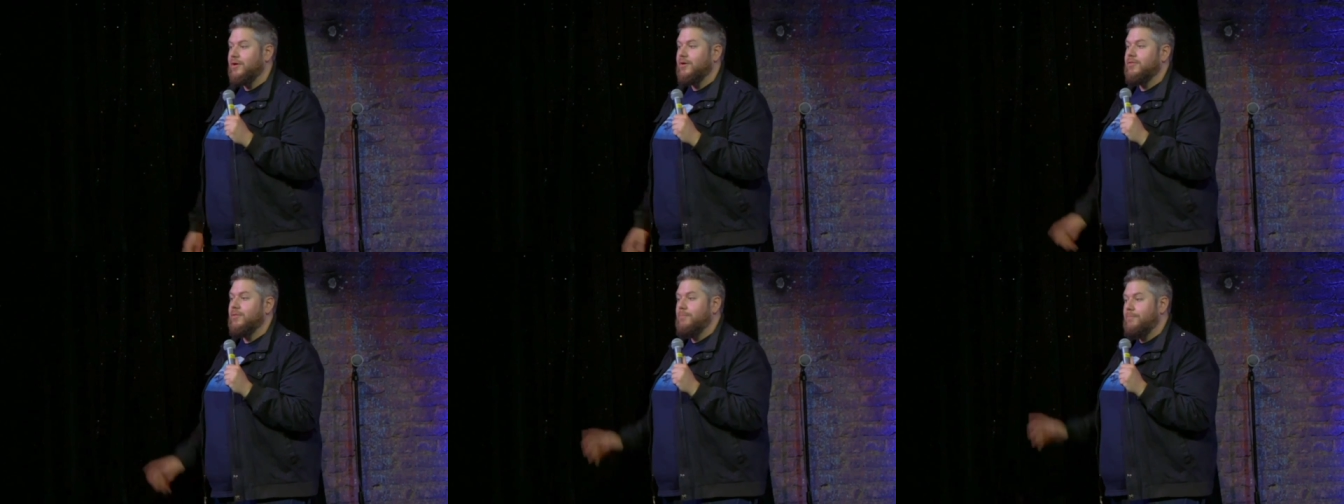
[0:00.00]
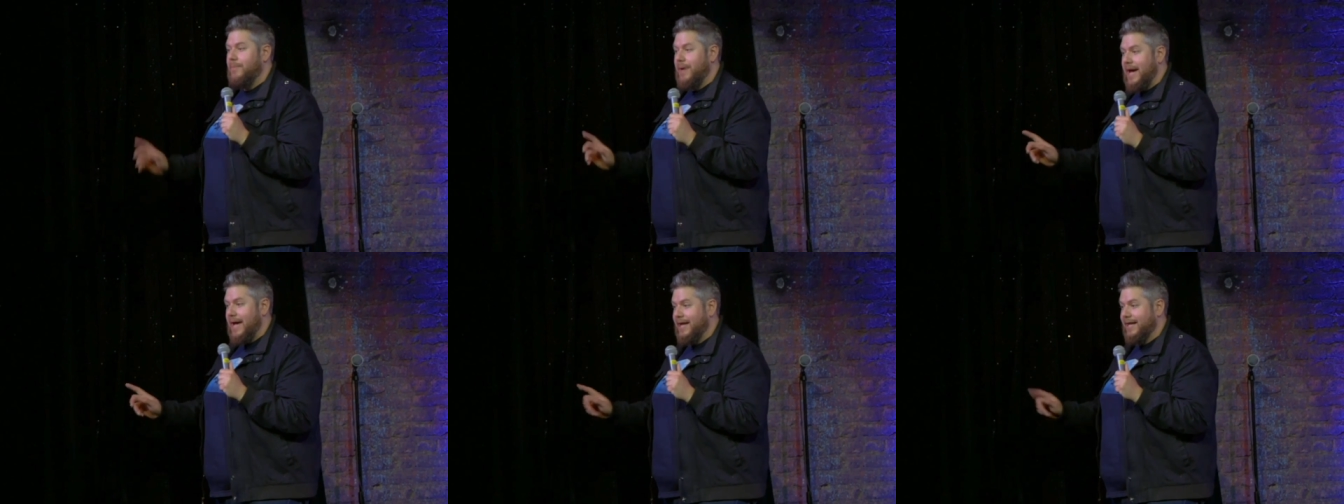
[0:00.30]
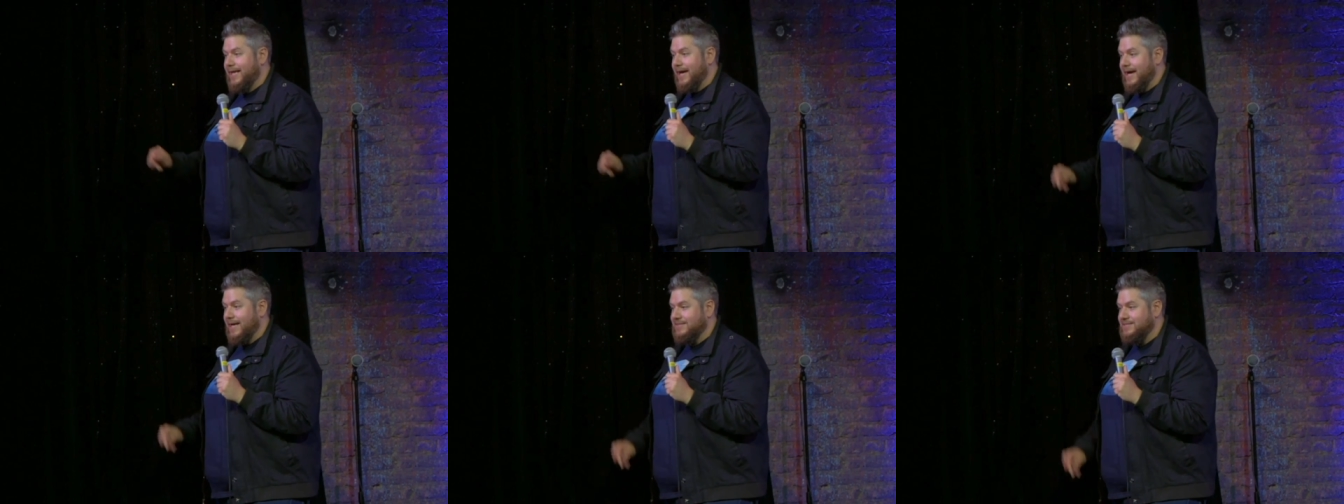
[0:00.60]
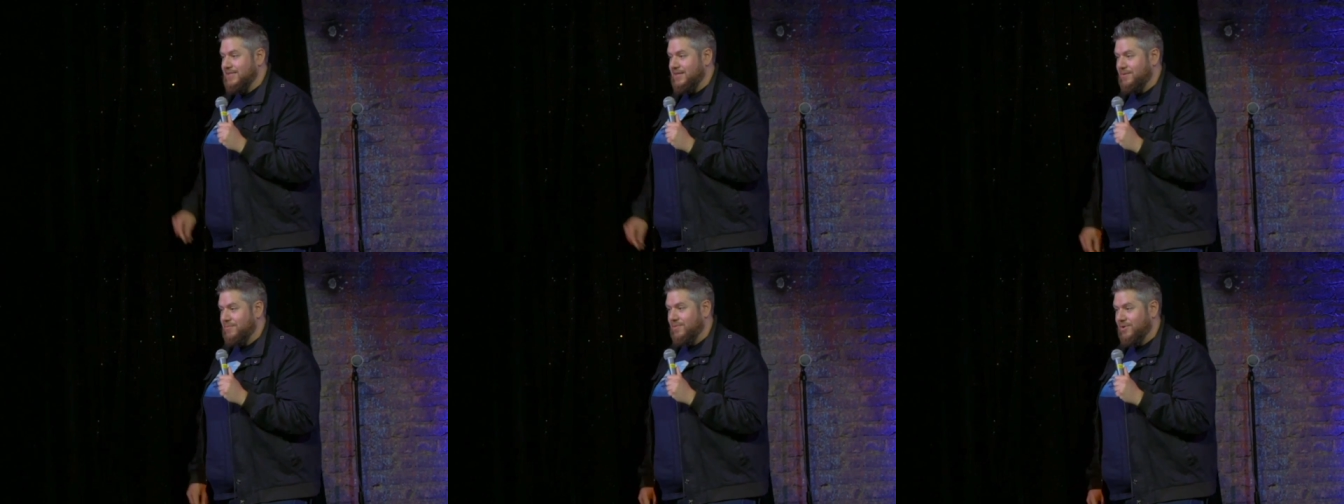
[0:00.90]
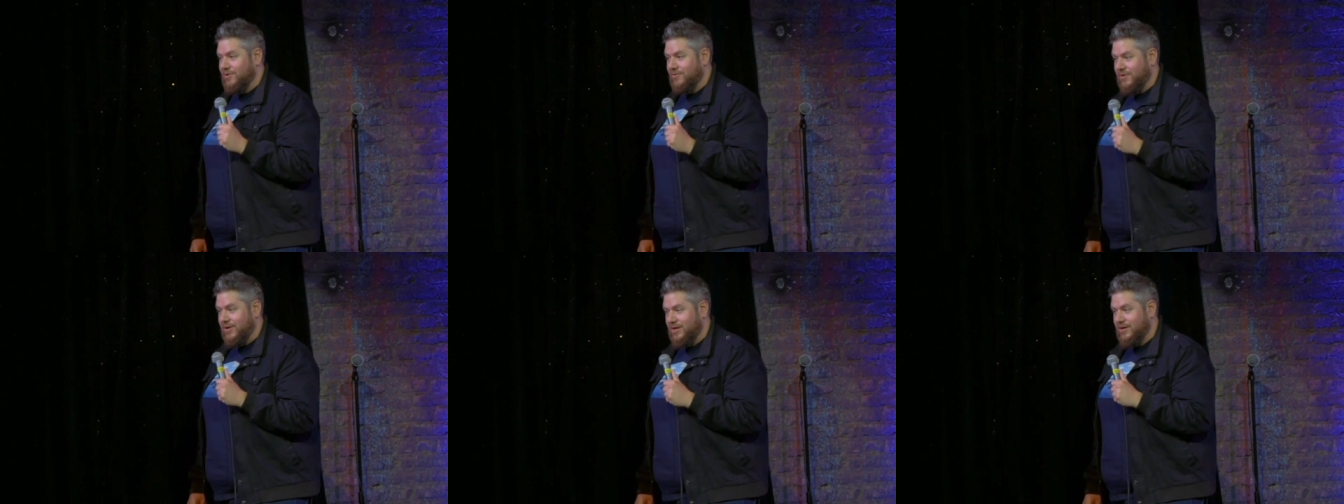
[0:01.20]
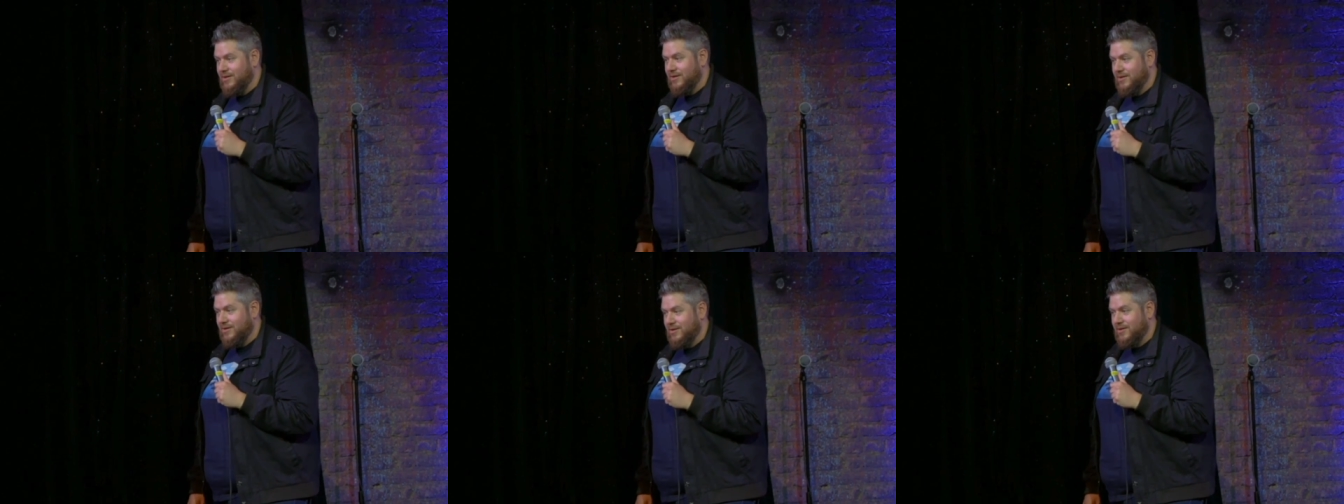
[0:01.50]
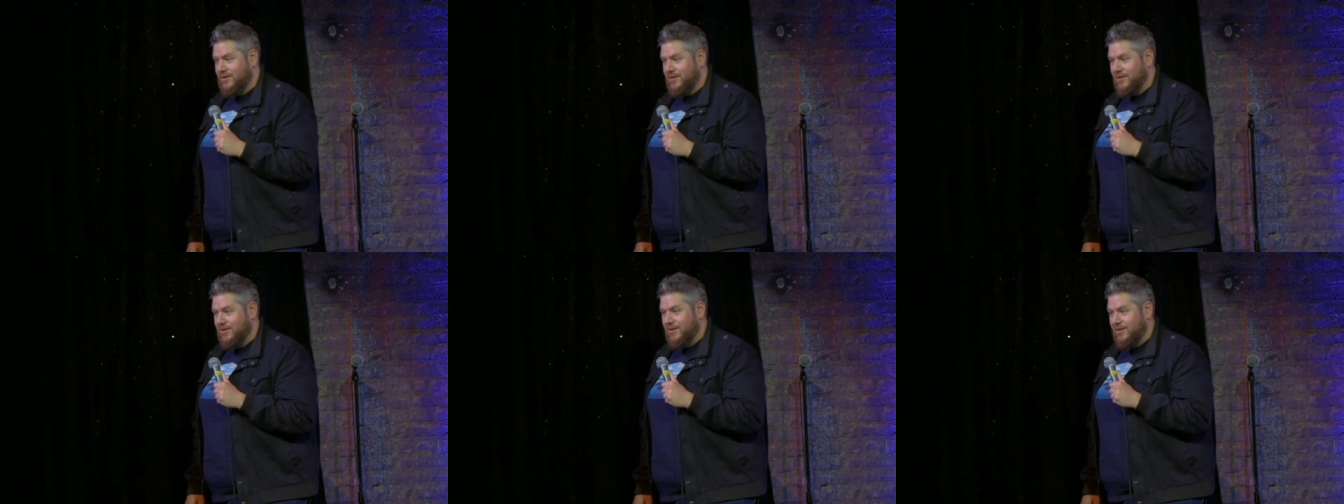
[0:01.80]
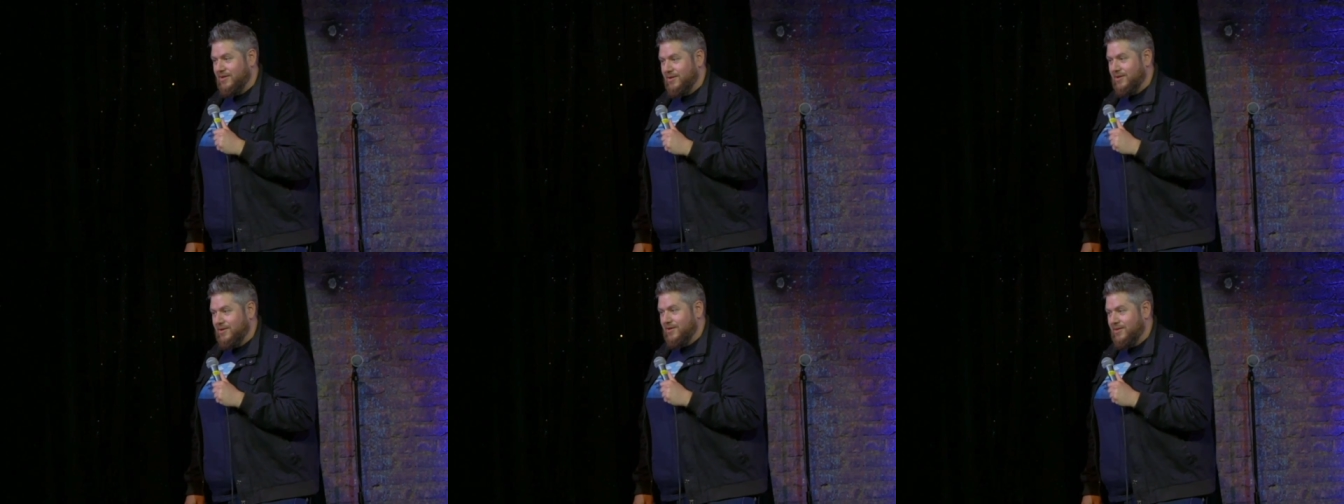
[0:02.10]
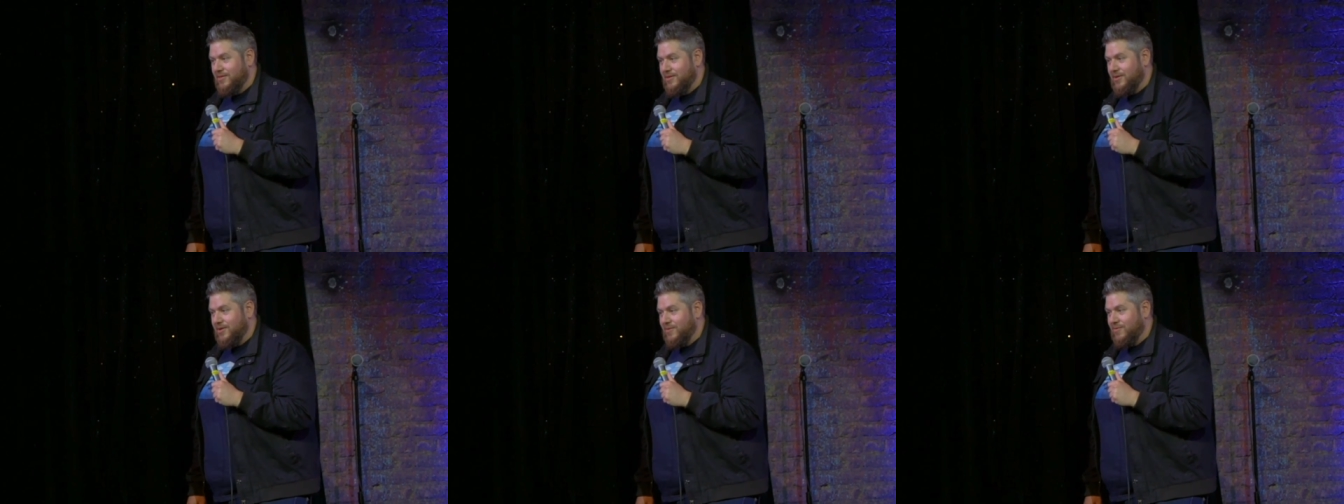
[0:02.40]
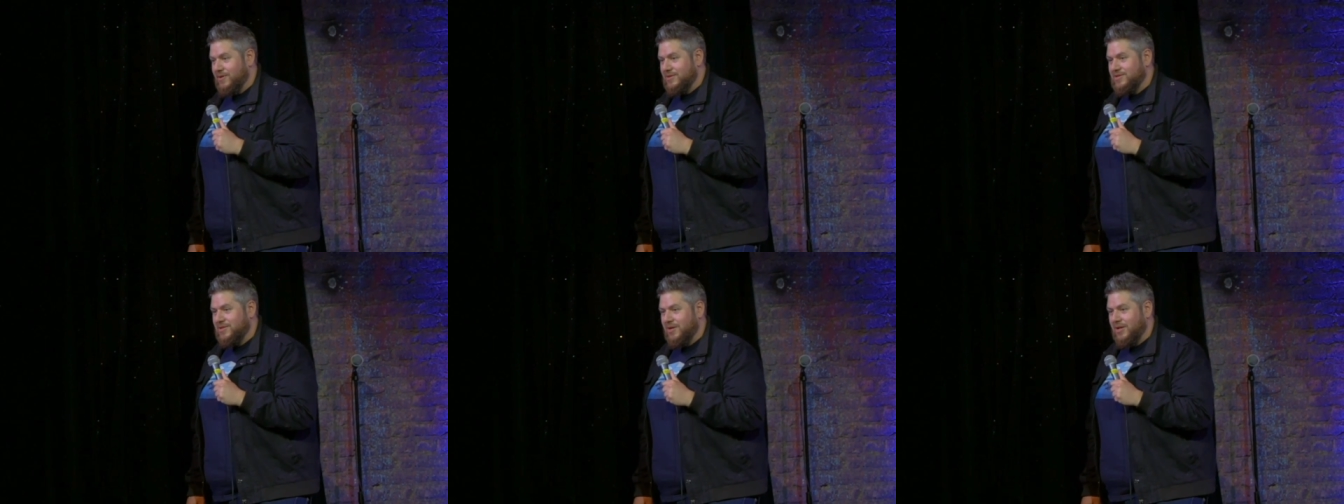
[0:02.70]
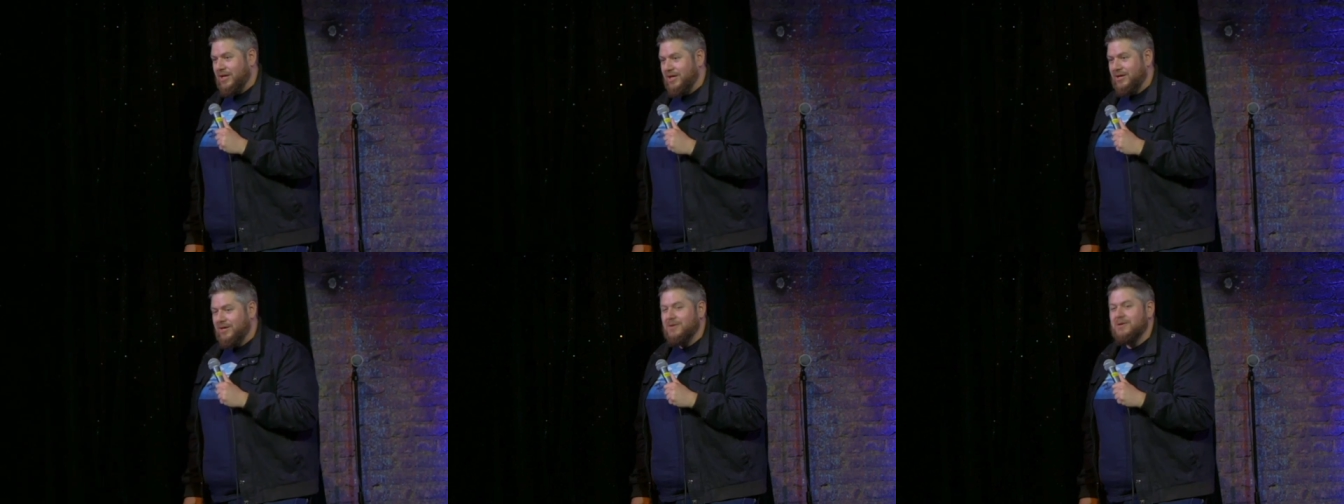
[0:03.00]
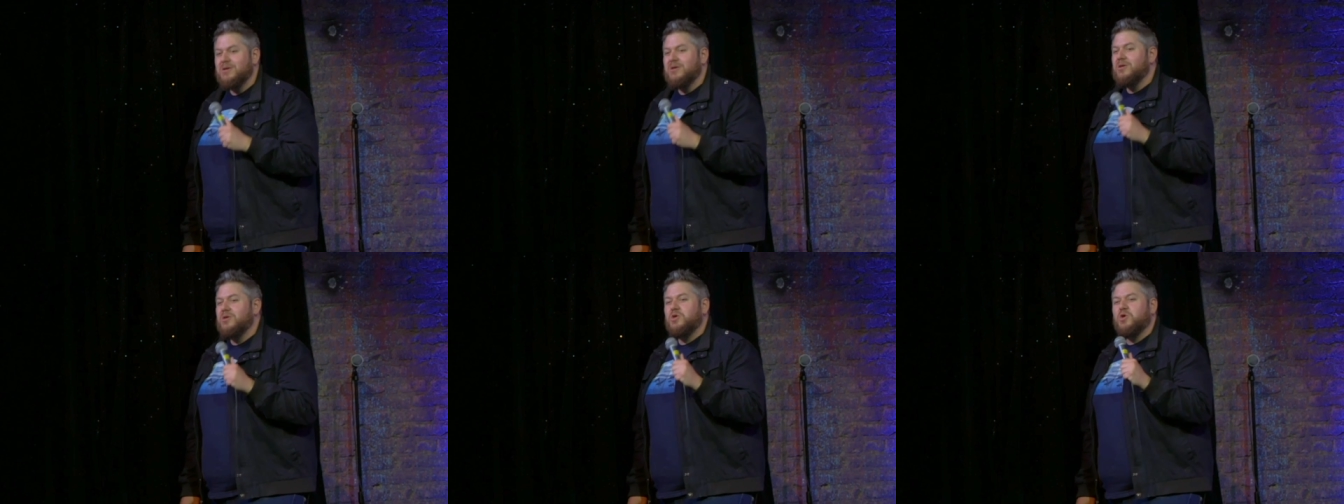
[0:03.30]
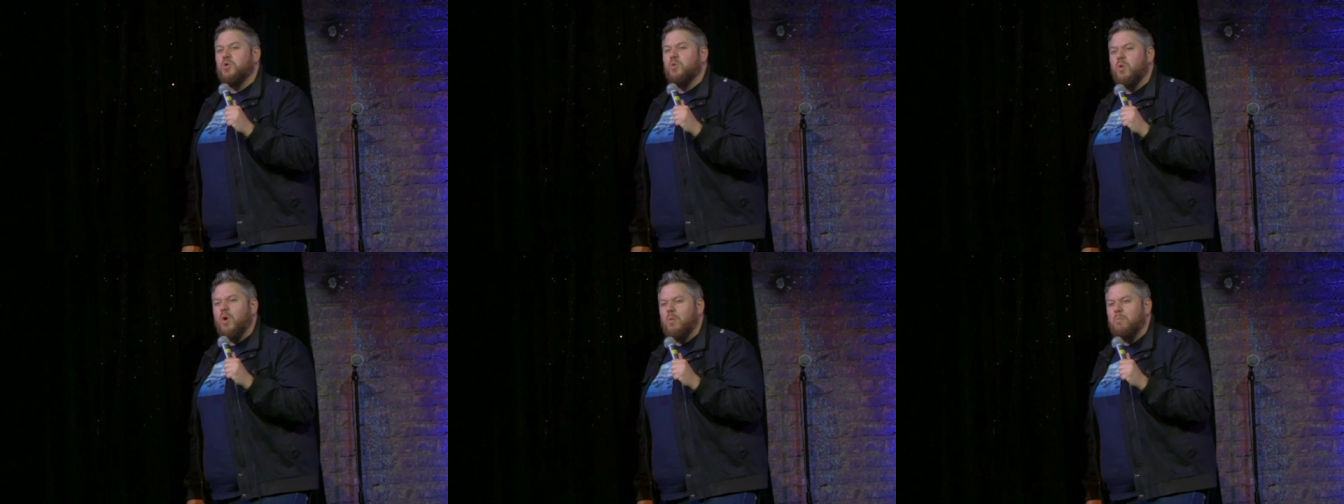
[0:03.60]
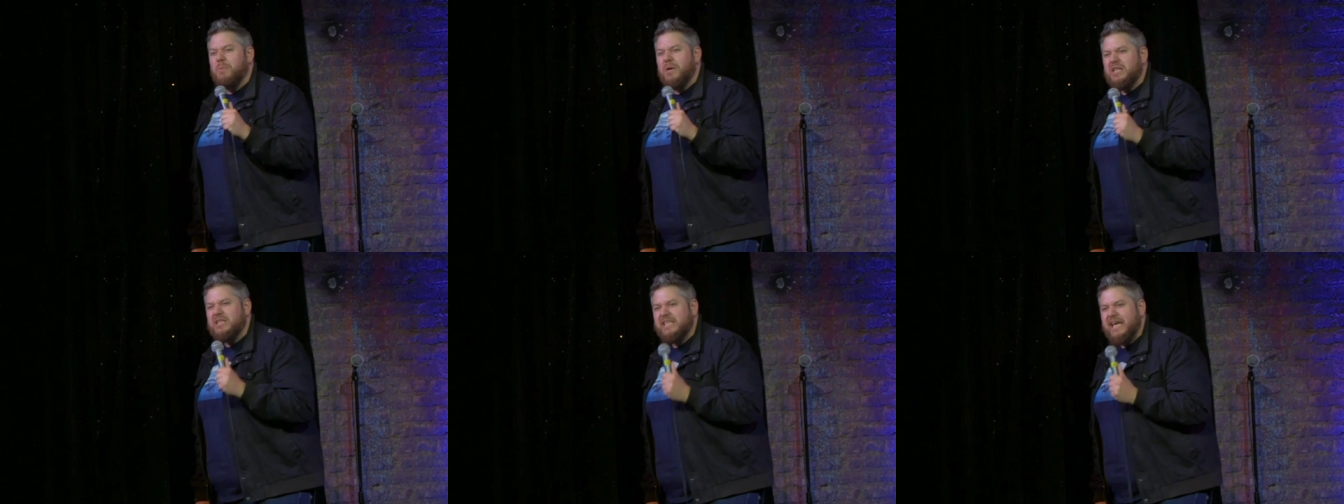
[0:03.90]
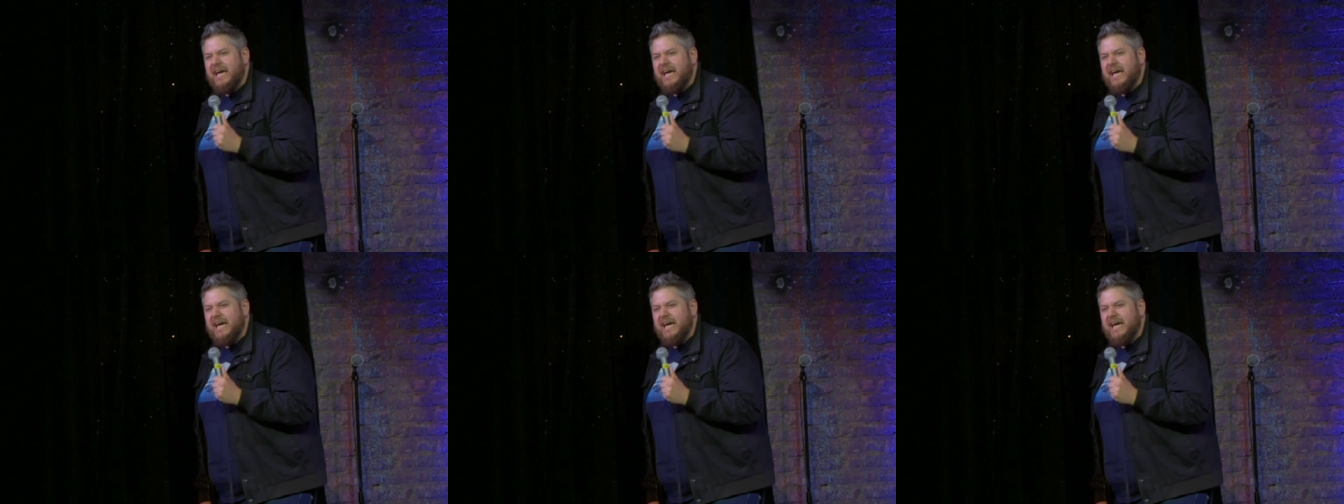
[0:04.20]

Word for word: They're the bad guys in the movie. They're the ones that are like, you won't be